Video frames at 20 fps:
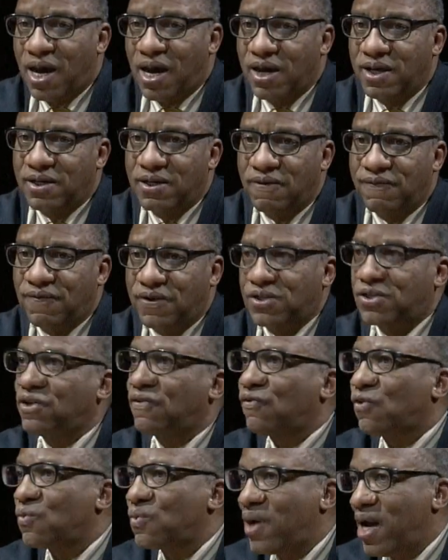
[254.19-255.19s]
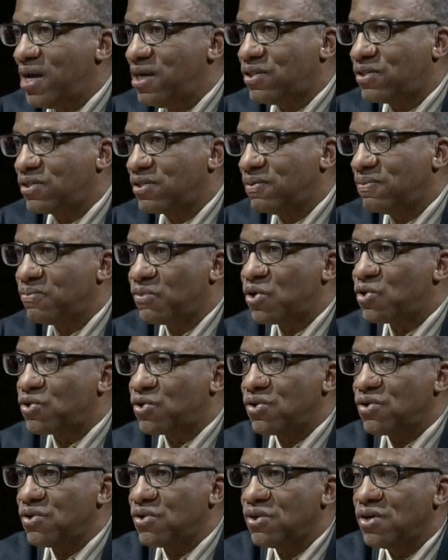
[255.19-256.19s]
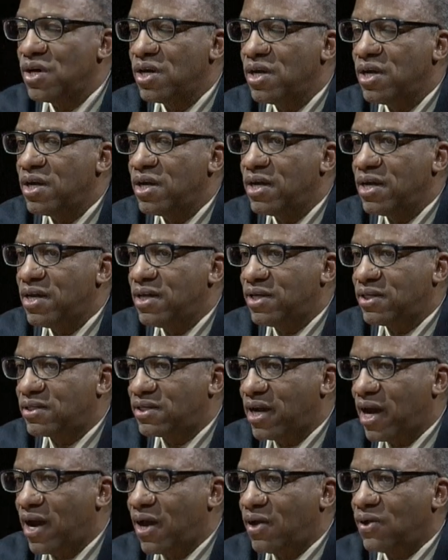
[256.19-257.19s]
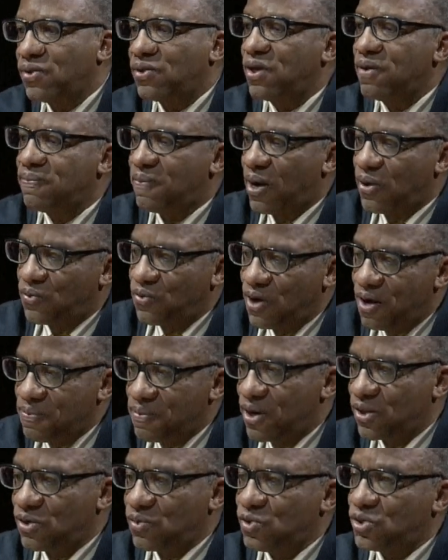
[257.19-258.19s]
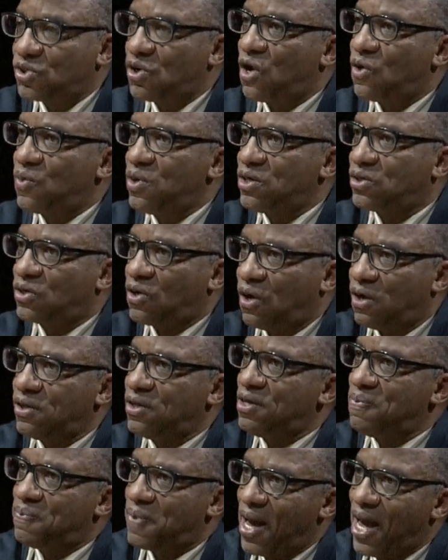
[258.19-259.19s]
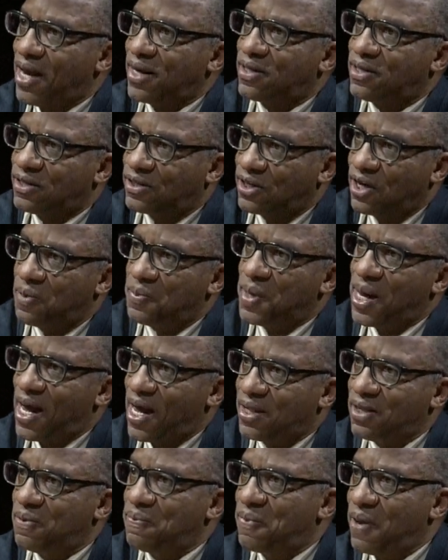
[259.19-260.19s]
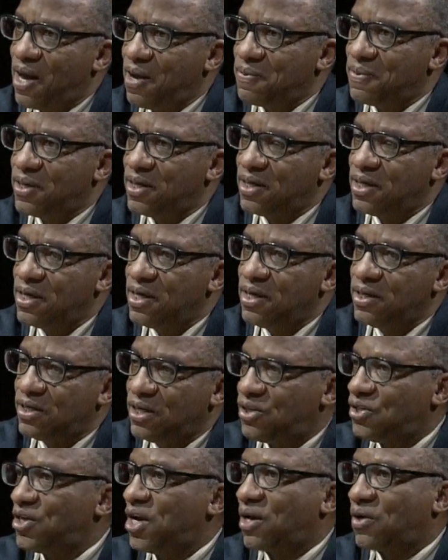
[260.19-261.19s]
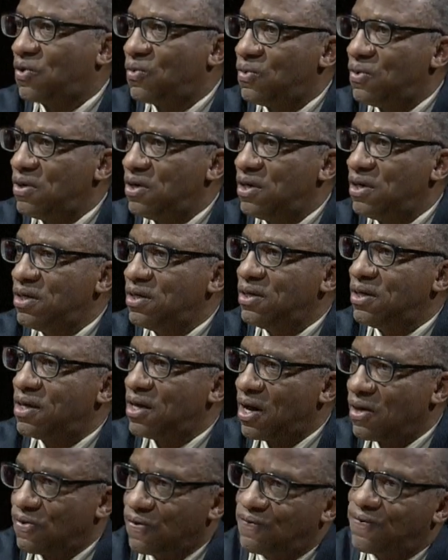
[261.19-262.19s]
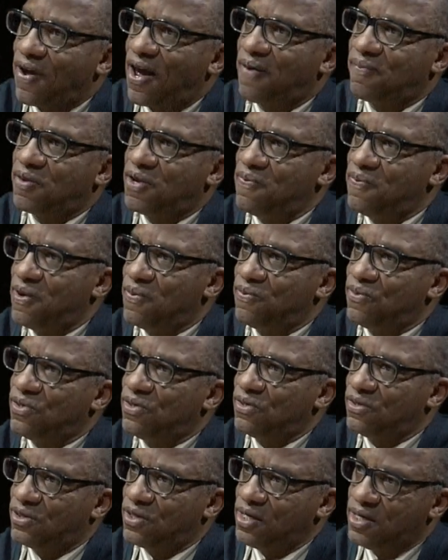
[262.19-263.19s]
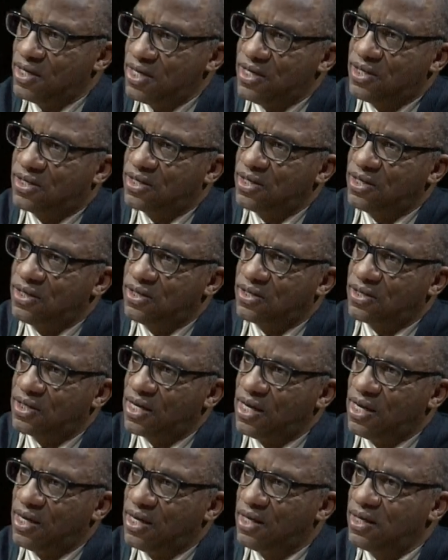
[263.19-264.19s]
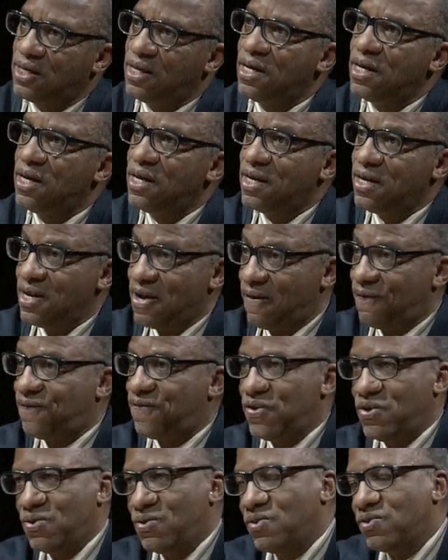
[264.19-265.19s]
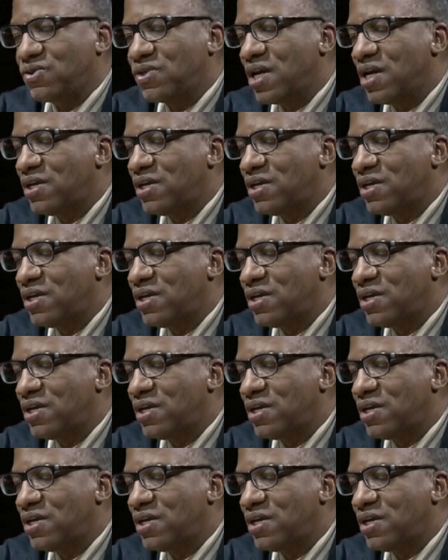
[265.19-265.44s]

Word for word: kind of a civil rights murder in the South. My grandmother was always calling back to Selma, Alabama to check on other family members and nieces and nephews.